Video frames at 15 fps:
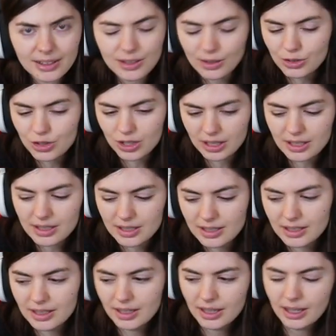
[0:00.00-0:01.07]
So she
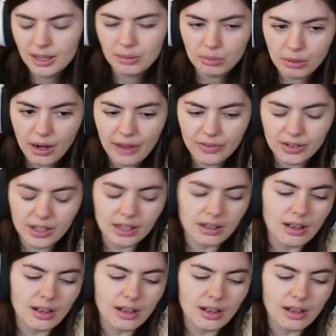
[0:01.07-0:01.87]
is profiting